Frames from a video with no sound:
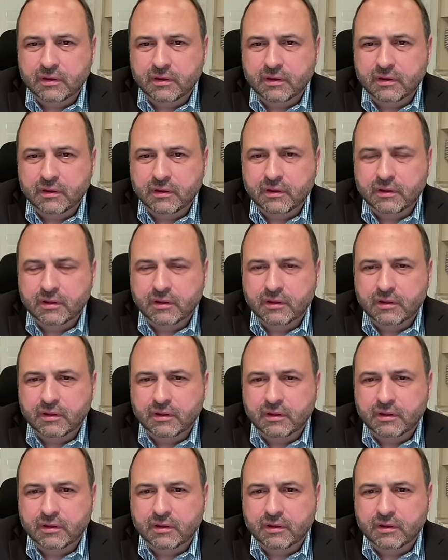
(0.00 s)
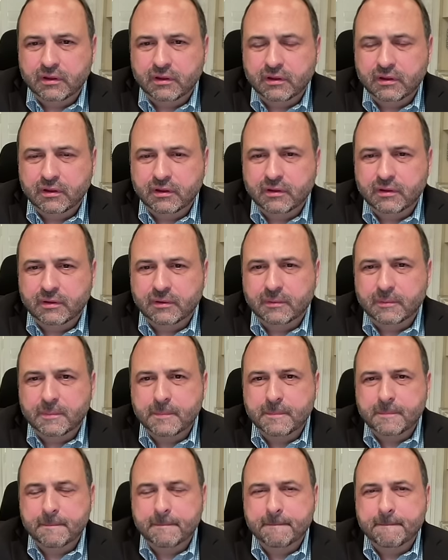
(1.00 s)

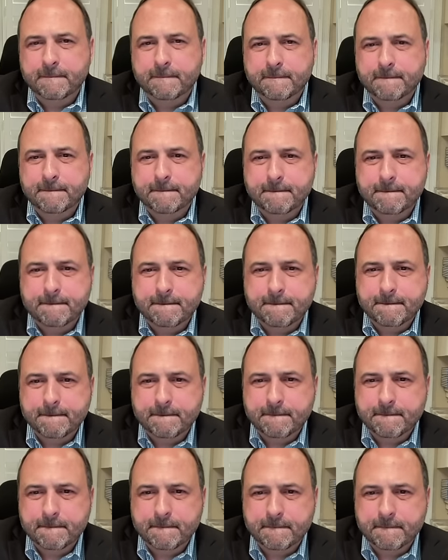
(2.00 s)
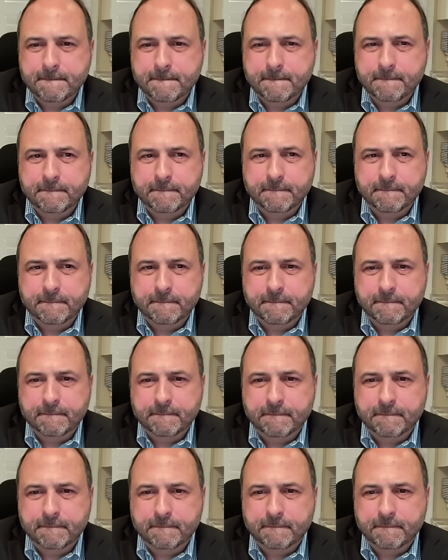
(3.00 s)

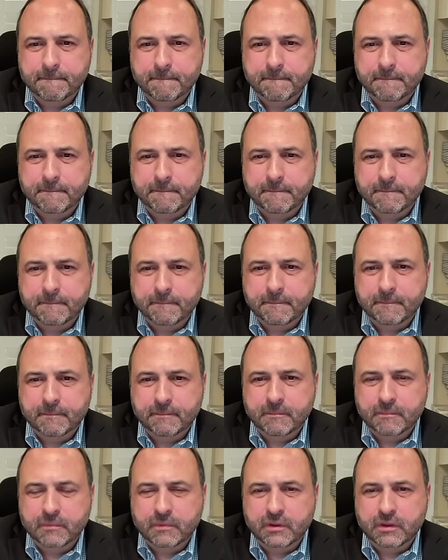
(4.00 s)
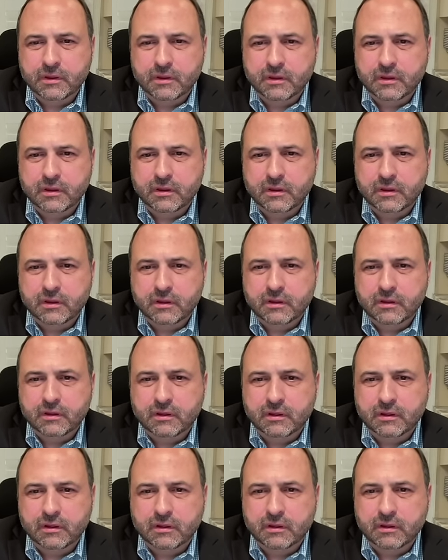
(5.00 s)

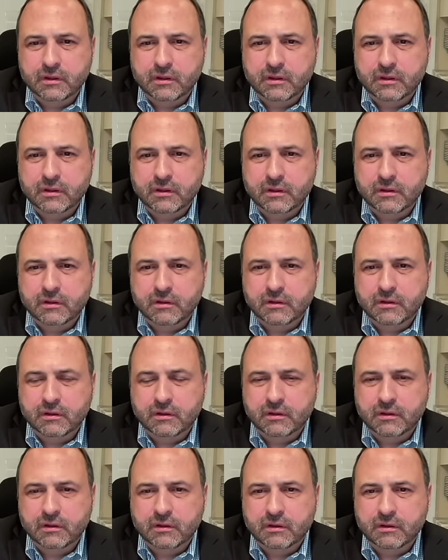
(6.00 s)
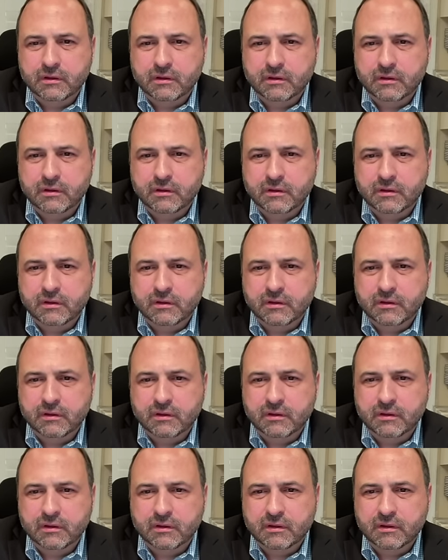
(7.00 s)
[no speech]